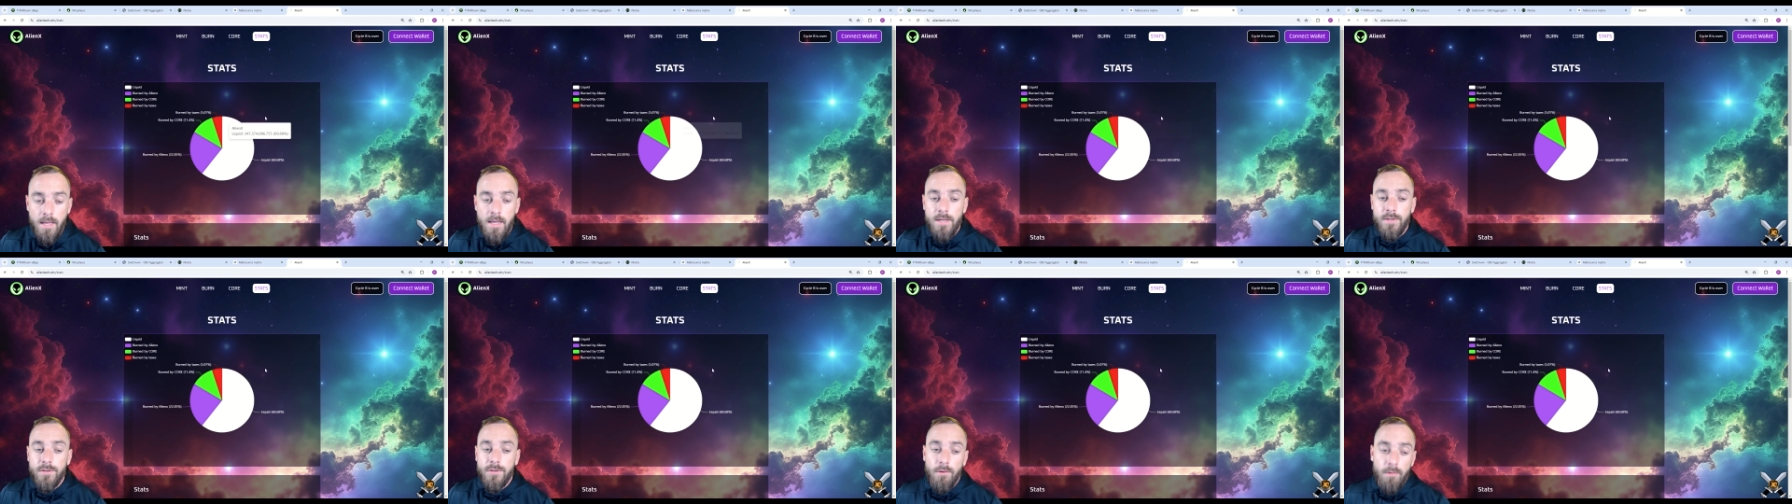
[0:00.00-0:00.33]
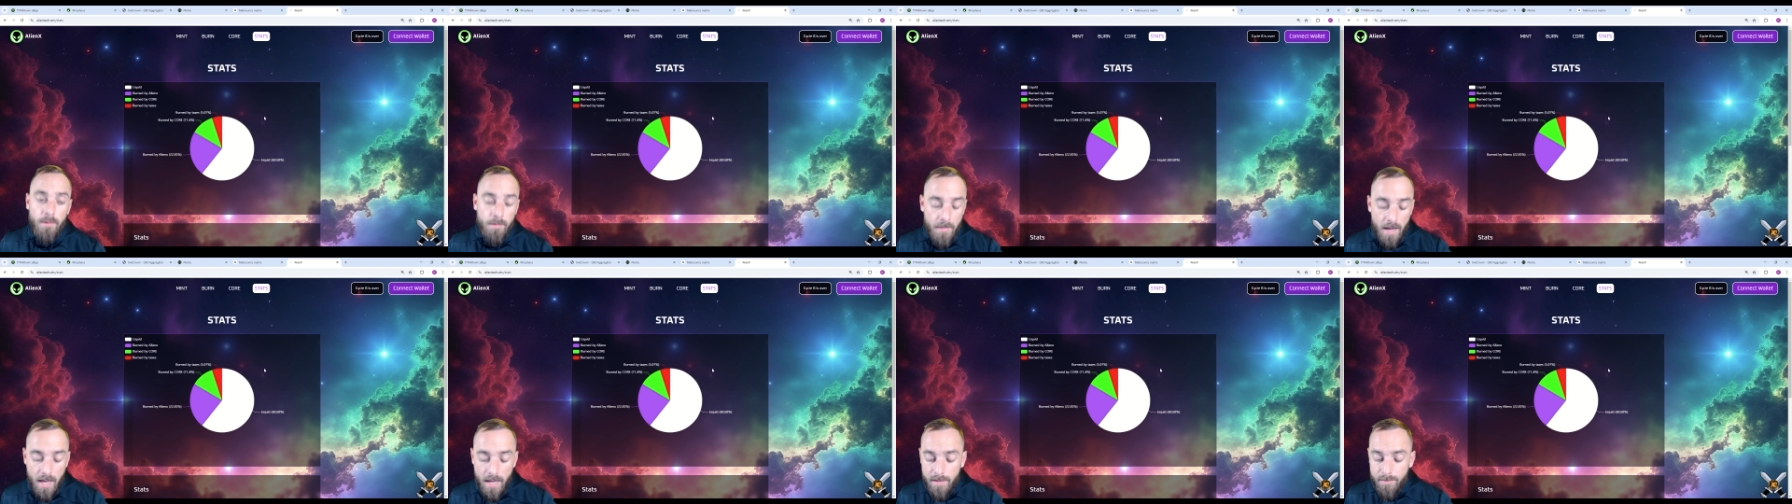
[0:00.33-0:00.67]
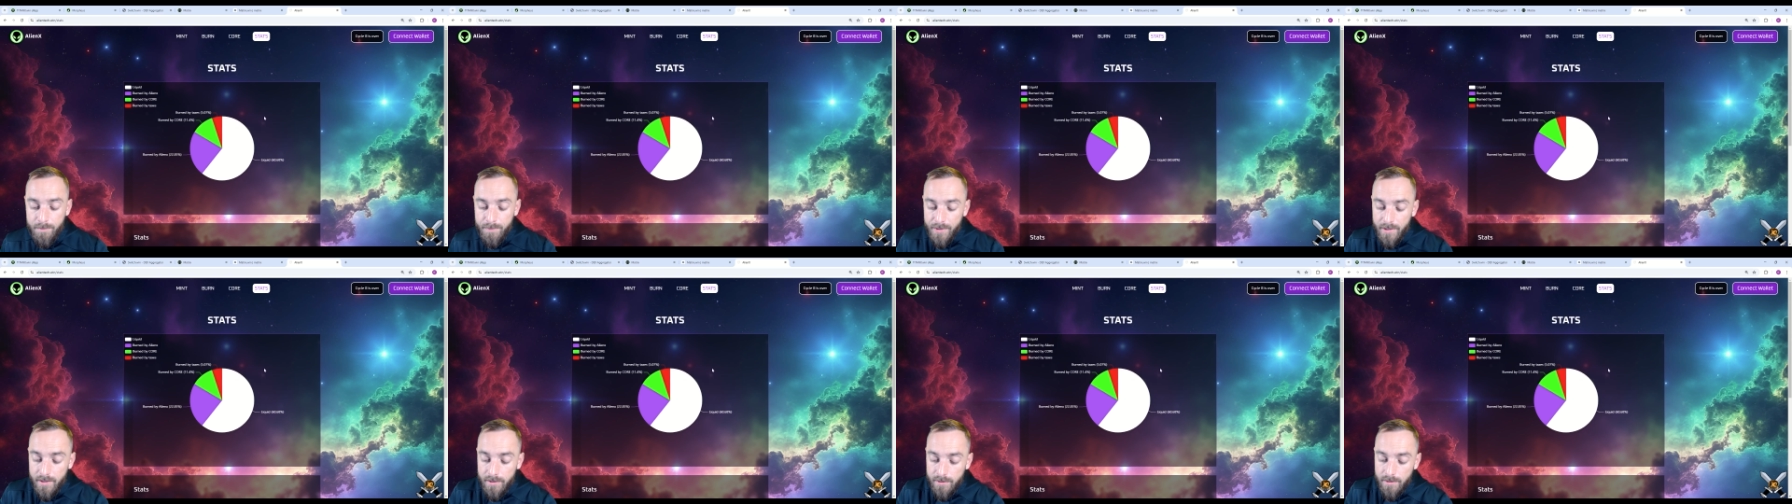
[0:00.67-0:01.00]
So in my
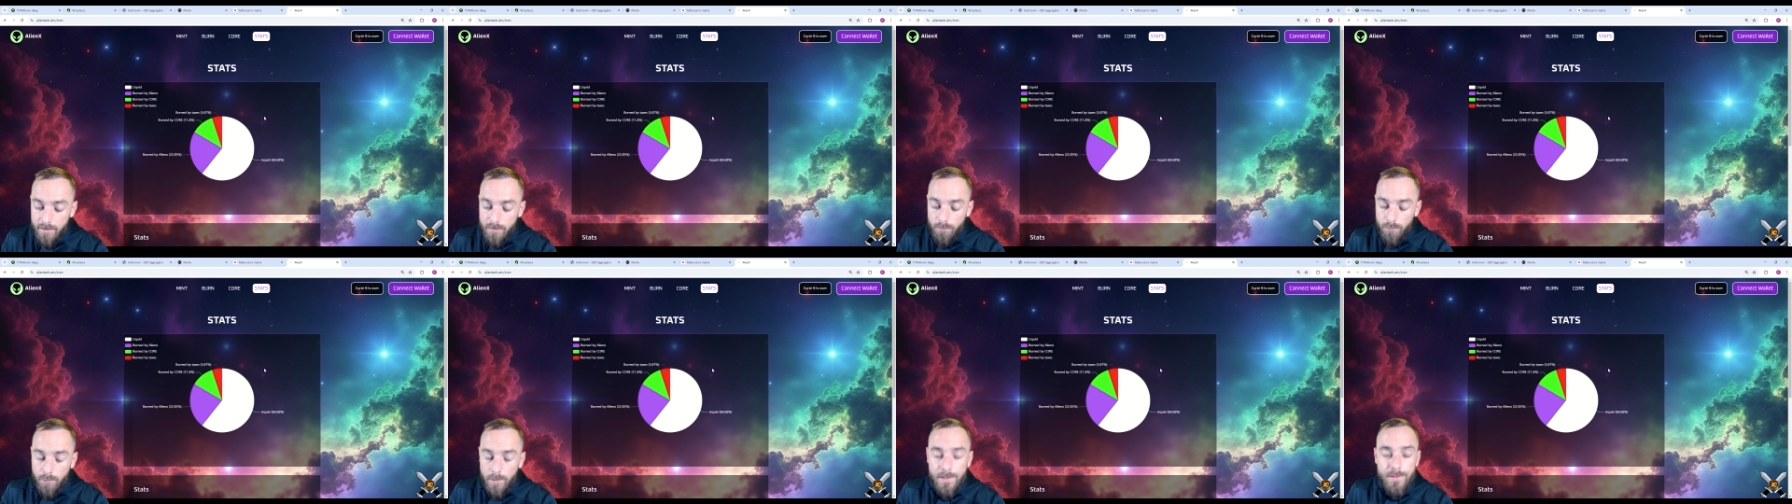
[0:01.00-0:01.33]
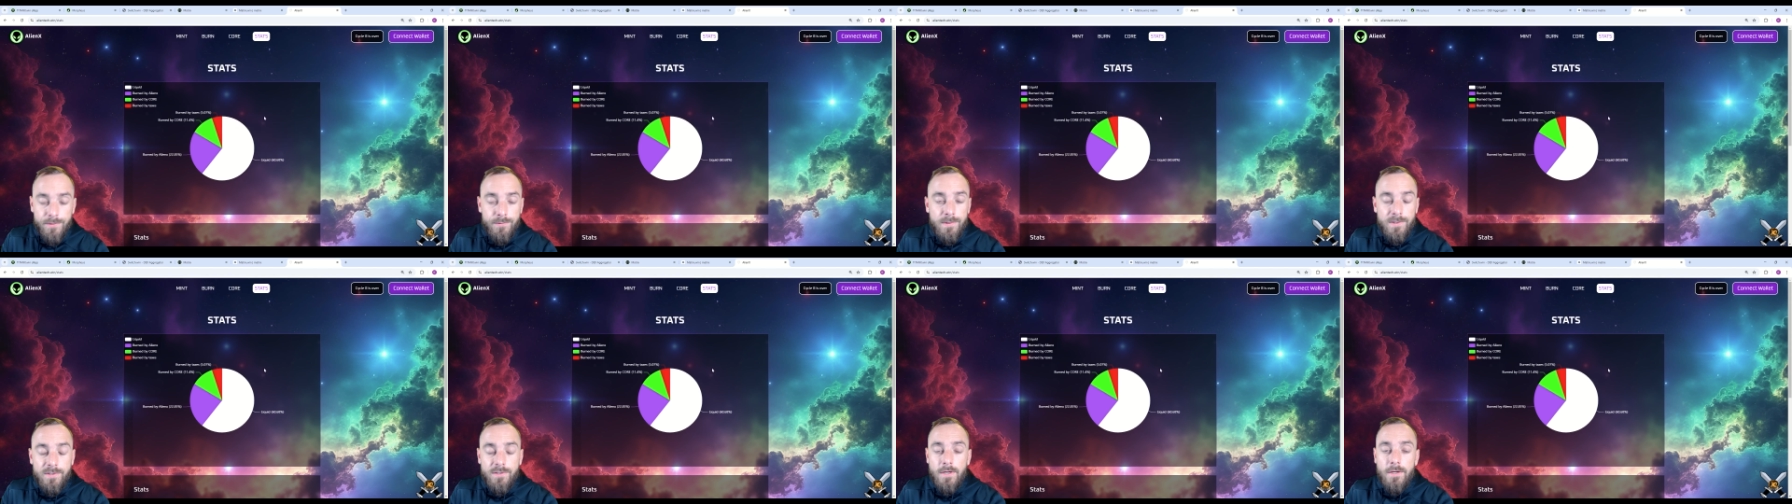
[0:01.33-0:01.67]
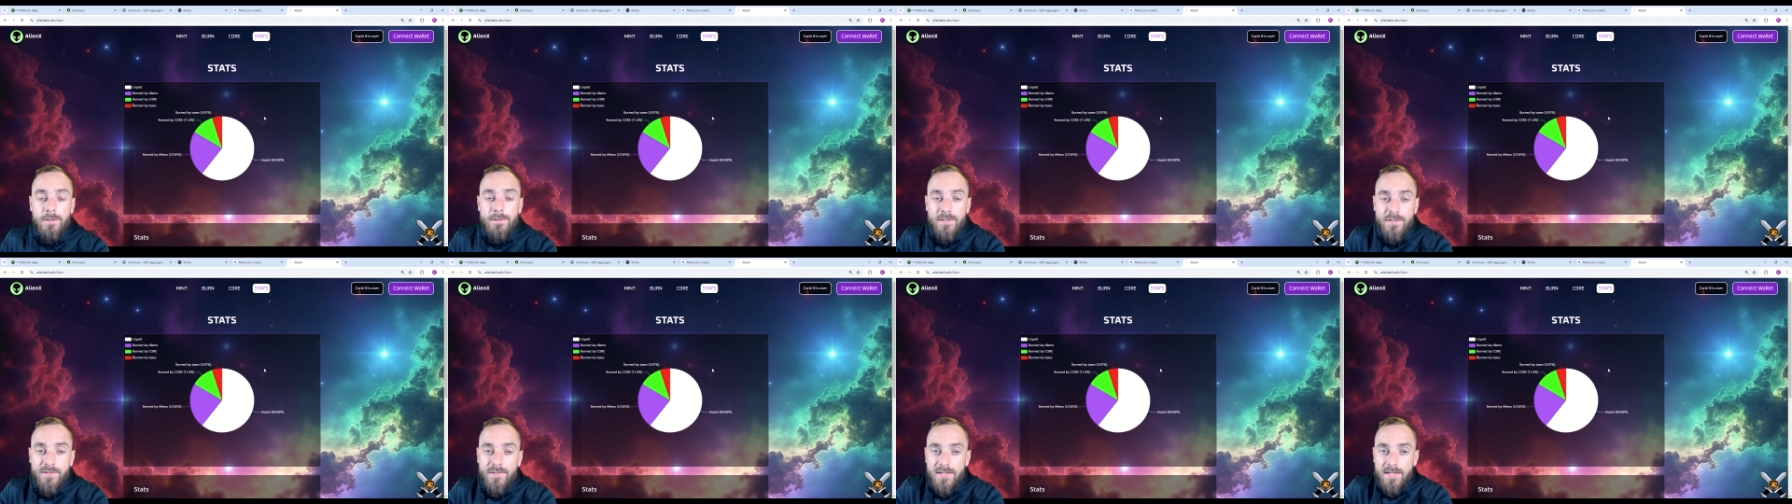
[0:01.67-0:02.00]
opinion, once we
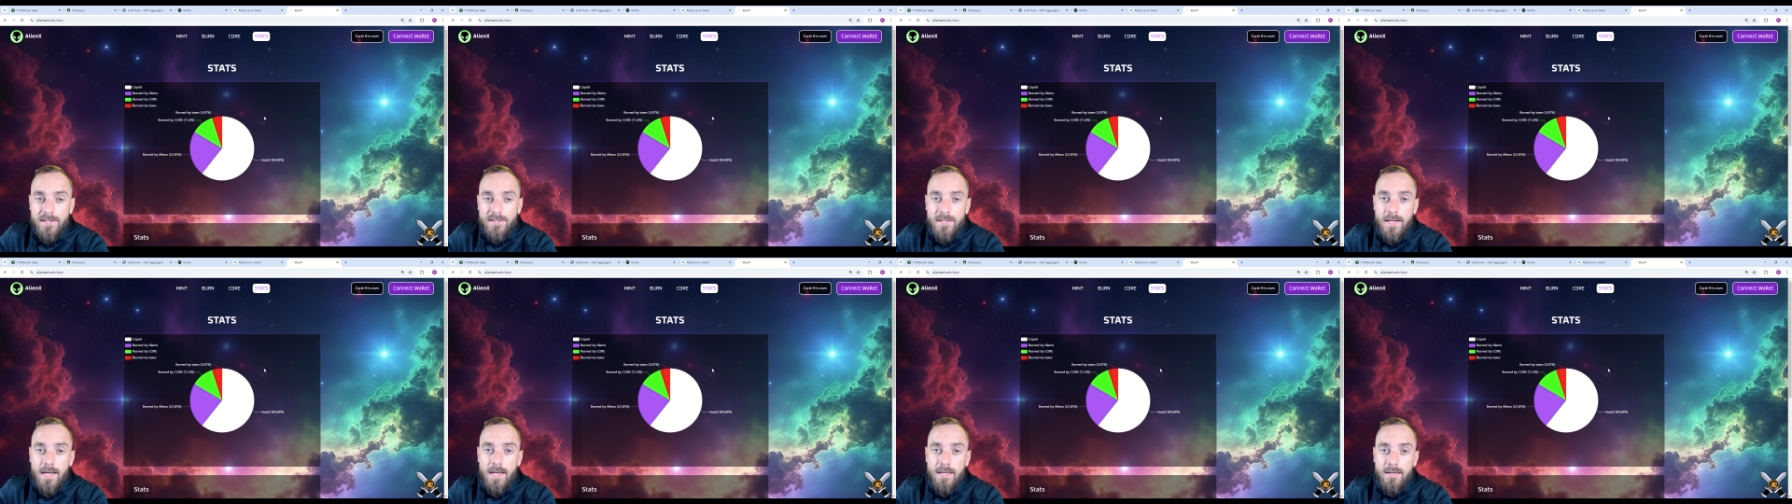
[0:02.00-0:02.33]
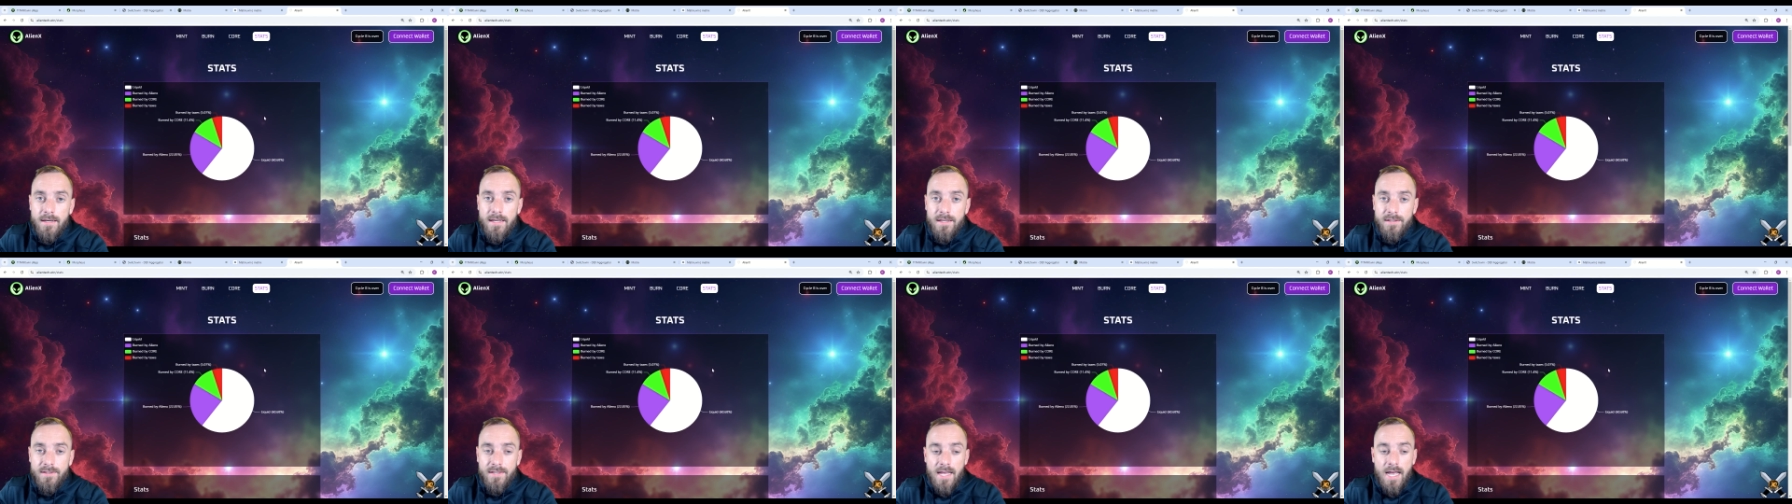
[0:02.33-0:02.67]
start to see TitanX